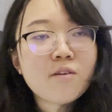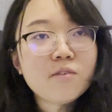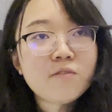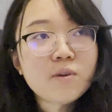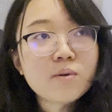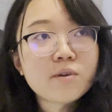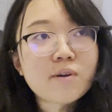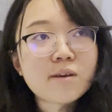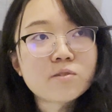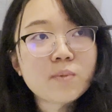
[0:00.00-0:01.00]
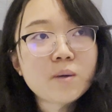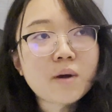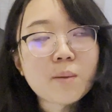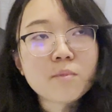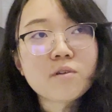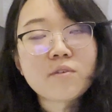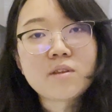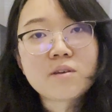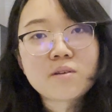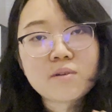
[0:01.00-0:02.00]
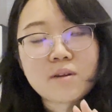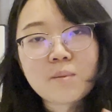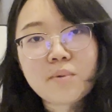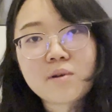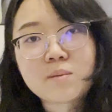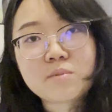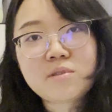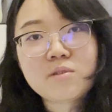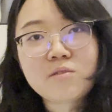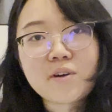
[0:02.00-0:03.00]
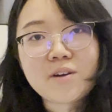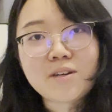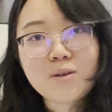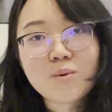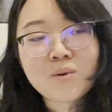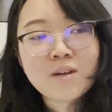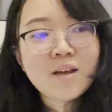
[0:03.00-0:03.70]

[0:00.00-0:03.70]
review a resume, but I'm not really good at that because I'm still very new